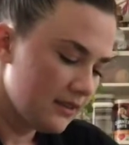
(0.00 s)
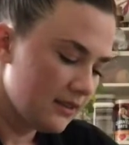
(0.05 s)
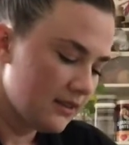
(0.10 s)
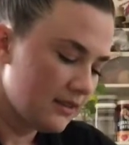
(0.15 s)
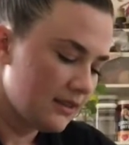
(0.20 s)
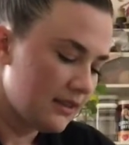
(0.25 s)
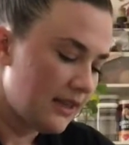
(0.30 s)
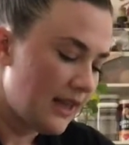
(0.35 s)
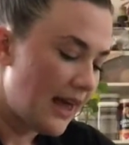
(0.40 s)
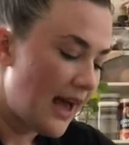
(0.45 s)

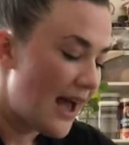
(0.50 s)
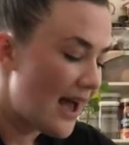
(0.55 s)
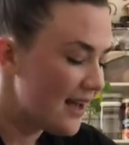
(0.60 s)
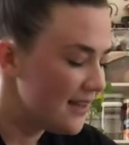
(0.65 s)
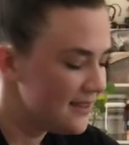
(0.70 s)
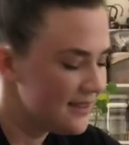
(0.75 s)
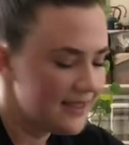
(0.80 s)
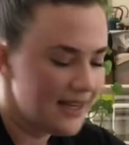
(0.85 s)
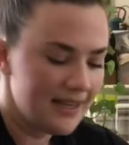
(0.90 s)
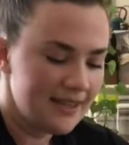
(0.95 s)

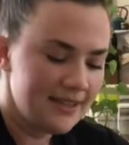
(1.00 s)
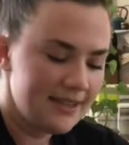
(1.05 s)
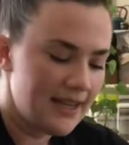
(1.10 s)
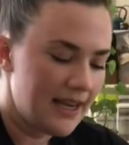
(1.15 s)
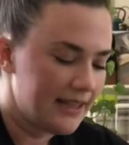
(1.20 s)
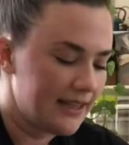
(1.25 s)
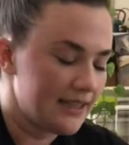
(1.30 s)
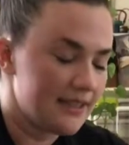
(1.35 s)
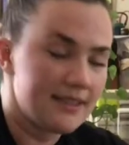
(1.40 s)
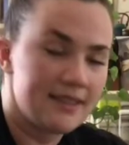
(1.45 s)
Last 10
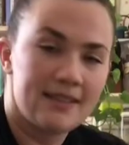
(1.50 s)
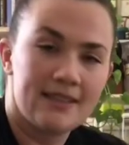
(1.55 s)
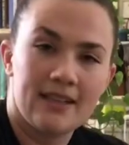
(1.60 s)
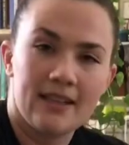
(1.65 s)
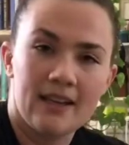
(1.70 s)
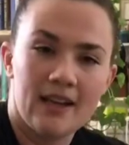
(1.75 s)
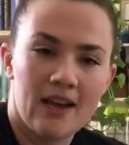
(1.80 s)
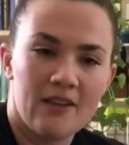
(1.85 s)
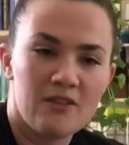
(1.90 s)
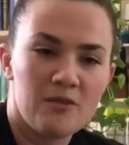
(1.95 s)
seconds,
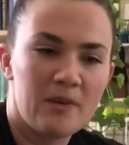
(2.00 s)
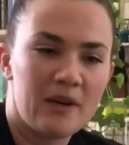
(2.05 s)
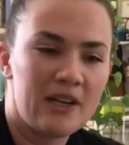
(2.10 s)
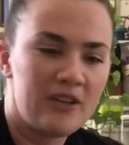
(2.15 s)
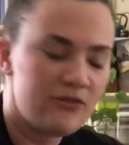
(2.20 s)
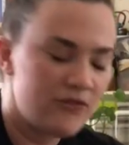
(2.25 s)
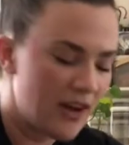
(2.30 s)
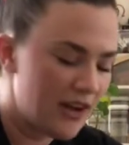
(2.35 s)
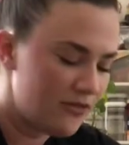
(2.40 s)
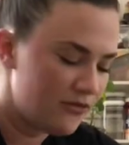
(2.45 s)
everybody
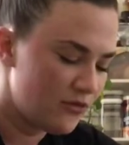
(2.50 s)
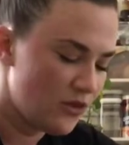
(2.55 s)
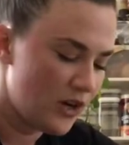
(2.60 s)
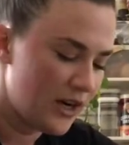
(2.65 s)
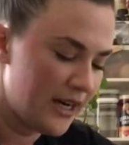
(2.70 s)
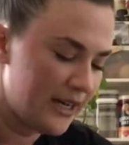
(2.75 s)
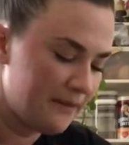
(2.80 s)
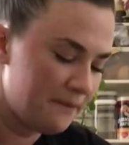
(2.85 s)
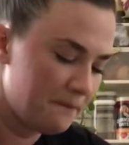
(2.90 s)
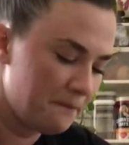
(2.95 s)
fight for
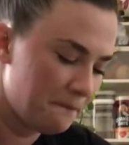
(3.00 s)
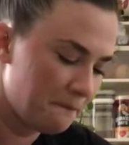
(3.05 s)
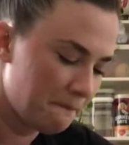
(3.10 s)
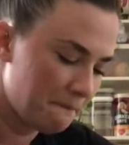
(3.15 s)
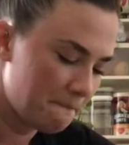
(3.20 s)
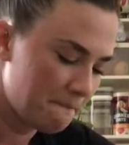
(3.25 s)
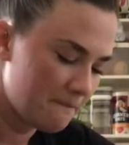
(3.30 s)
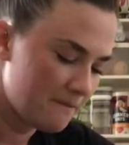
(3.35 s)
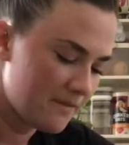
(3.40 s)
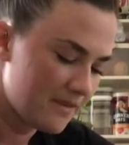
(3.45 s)
it.
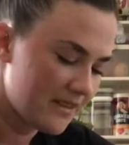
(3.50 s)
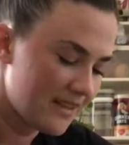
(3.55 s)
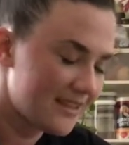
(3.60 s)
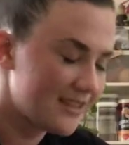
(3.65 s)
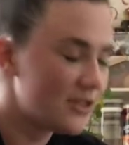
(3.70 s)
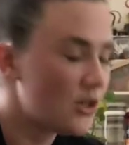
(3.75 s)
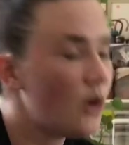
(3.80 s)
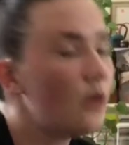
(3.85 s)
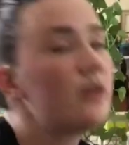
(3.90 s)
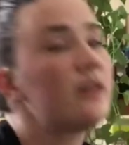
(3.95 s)
It's
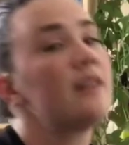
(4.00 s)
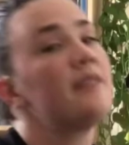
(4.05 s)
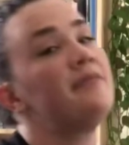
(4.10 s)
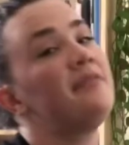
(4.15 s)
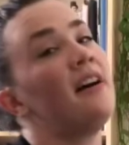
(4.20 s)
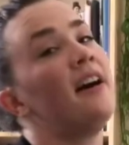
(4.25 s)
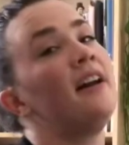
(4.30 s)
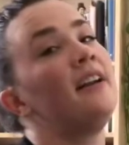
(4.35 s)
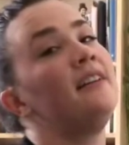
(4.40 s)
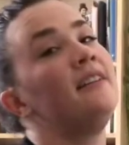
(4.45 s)
totally
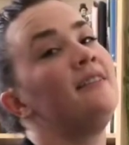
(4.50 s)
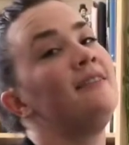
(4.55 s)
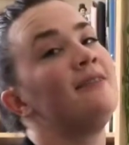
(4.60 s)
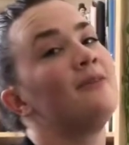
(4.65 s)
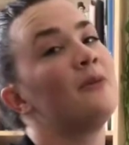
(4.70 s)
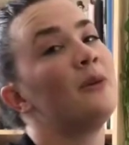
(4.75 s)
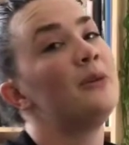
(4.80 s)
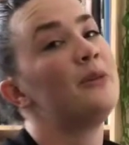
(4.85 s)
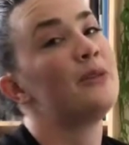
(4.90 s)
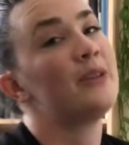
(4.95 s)
fun
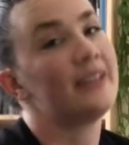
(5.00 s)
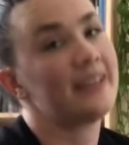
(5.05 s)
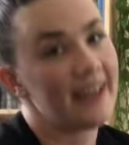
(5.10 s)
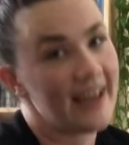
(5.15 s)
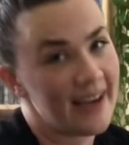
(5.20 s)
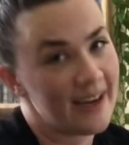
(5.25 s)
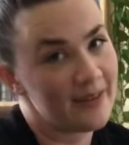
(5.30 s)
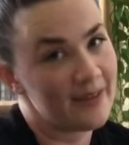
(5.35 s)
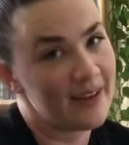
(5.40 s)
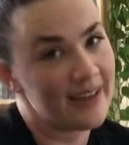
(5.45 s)
once you get the hang
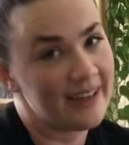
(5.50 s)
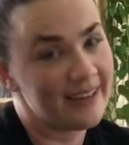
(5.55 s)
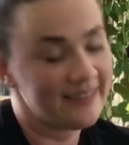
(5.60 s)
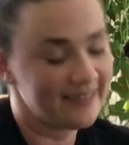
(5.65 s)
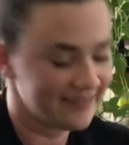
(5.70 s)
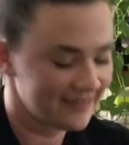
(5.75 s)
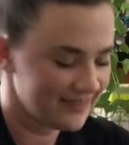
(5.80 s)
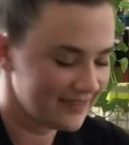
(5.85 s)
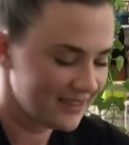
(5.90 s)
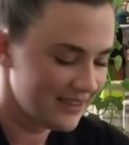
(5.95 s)
of it,
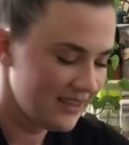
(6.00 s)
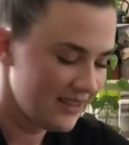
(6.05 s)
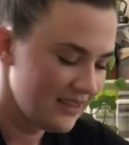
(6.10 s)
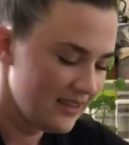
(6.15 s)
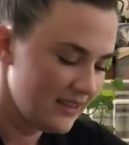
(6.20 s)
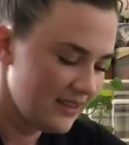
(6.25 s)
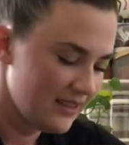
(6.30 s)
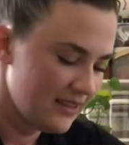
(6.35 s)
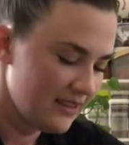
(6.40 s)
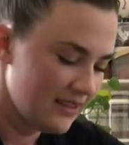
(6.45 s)

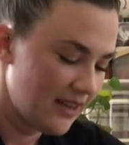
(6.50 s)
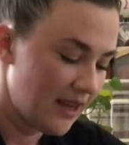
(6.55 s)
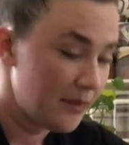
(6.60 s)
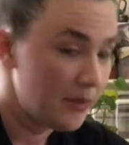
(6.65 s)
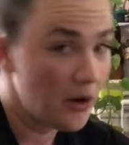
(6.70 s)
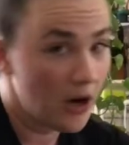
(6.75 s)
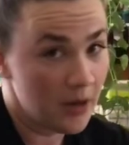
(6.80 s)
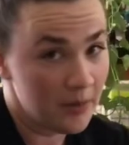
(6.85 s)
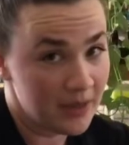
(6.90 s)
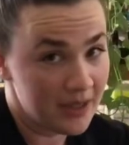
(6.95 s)
I
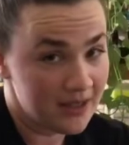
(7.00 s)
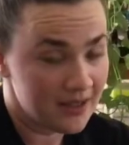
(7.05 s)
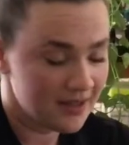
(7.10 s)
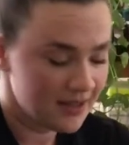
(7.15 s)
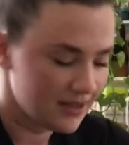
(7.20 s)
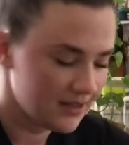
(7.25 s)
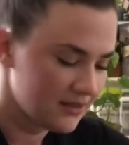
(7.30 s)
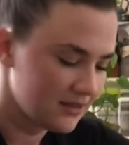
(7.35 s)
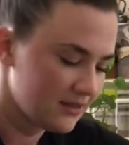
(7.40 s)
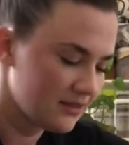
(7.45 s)
promise.
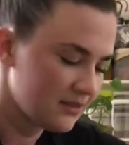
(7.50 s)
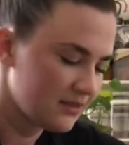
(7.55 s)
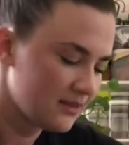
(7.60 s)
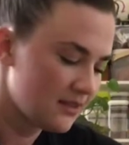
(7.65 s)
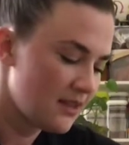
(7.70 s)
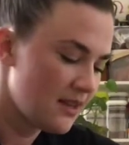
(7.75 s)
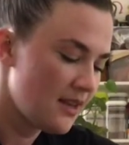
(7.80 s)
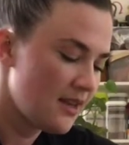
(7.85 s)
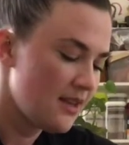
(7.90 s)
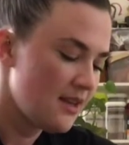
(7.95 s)

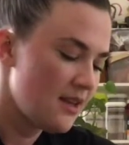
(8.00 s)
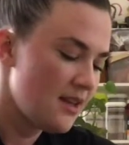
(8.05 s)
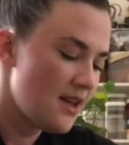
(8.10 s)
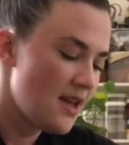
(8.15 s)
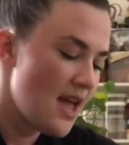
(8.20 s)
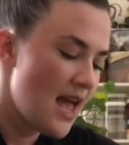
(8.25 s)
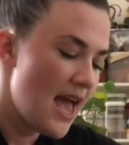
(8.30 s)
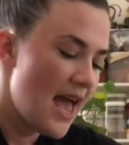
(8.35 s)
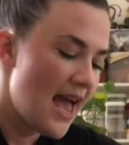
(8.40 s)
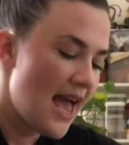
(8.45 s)

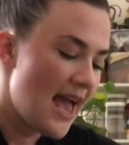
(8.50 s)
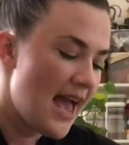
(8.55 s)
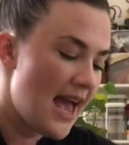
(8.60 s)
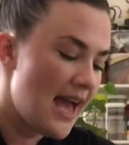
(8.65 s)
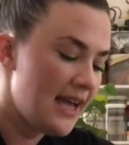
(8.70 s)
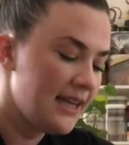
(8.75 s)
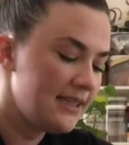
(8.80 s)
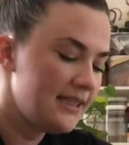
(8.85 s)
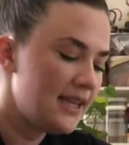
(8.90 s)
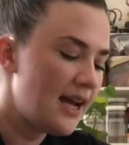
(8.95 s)

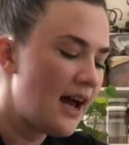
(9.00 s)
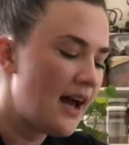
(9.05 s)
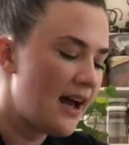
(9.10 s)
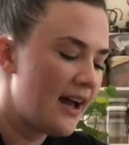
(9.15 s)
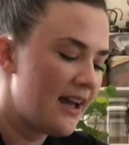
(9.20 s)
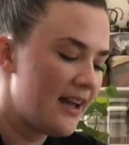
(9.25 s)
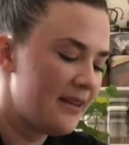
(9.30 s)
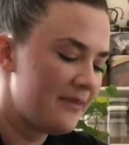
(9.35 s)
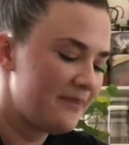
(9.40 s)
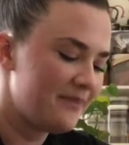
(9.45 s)
And
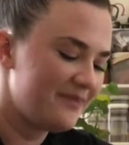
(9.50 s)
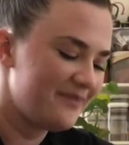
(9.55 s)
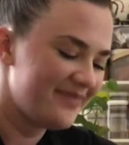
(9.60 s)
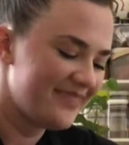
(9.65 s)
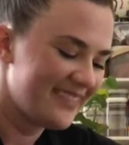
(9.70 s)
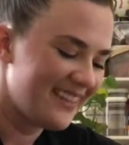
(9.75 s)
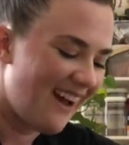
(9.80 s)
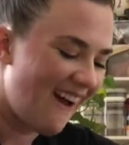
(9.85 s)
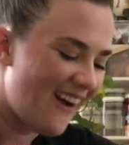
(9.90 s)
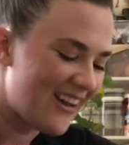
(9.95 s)
time,
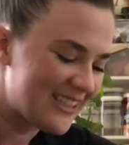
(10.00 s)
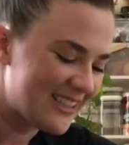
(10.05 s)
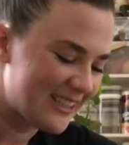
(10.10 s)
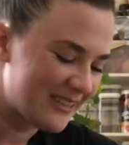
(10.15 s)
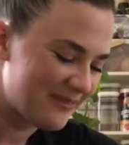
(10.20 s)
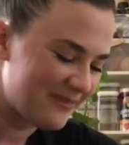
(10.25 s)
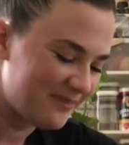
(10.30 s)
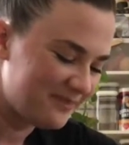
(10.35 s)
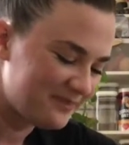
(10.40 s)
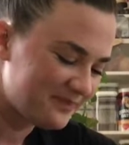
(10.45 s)

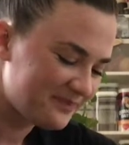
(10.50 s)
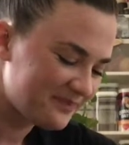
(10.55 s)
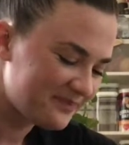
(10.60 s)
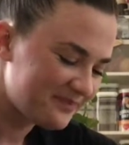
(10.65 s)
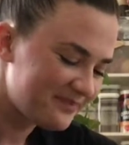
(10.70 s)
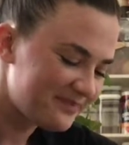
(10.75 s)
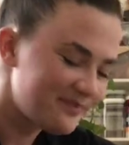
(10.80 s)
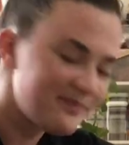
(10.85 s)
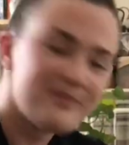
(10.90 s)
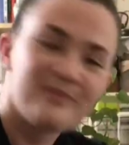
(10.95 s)
awesome.
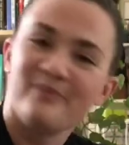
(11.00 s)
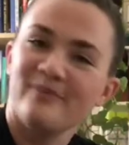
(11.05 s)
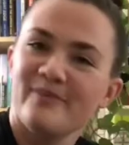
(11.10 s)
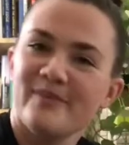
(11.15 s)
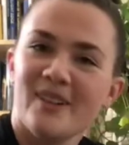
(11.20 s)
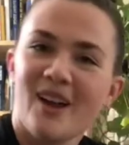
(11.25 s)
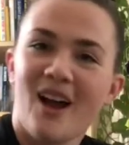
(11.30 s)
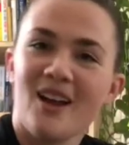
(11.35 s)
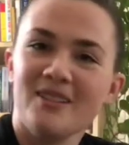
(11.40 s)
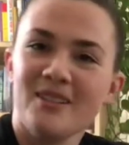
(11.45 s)

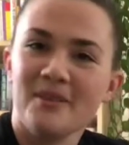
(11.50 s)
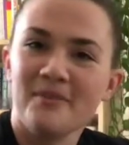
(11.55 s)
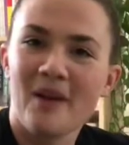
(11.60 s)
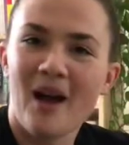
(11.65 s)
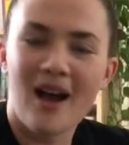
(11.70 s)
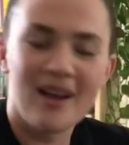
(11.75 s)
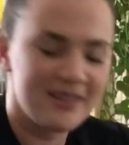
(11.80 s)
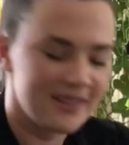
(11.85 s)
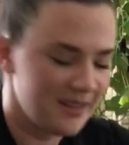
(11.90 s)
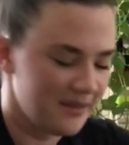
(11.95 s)
Awesome,
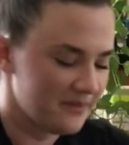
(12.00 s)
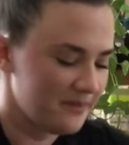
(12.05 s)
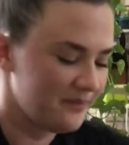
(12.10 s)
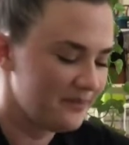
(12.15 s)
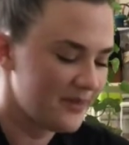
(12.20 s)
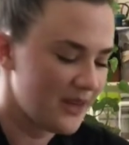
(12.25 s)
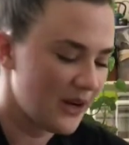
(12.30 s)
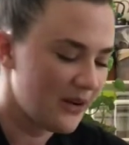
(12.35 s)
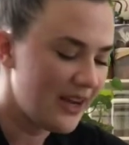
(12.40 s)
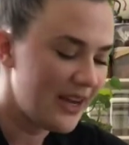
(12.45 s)
awesome.
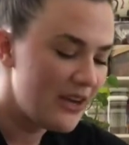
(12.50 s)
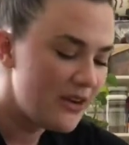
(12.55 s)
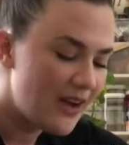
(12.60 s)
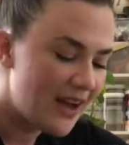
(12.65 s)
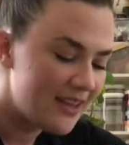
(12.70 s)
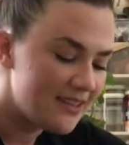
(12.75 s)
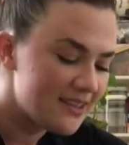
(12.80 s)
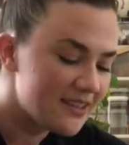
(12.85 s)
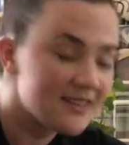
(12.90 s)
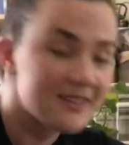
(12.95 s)
Okay, you
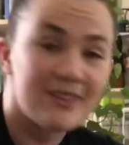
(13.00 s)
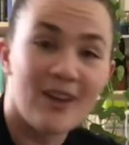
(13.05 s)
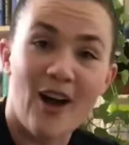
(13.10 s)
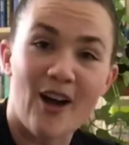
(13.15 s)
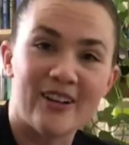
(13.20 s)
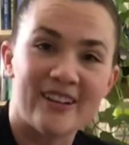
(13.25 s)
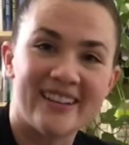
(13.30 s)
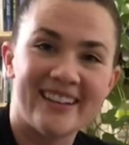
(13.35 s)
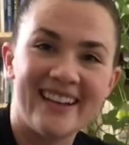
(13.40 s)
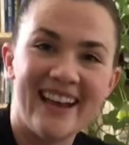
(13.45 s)
guys, on
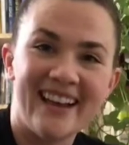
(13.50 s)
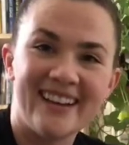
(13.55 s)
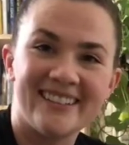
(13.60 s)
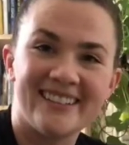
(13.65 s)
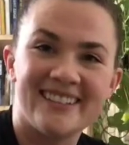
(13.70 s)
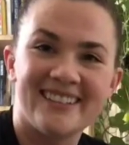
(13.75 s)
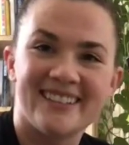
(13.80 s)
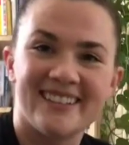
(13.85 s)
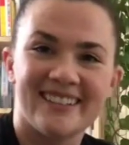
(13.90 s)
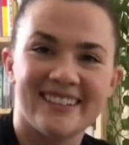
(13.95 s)
to the
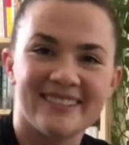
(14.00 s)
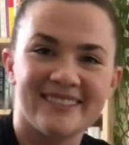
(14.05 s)
next.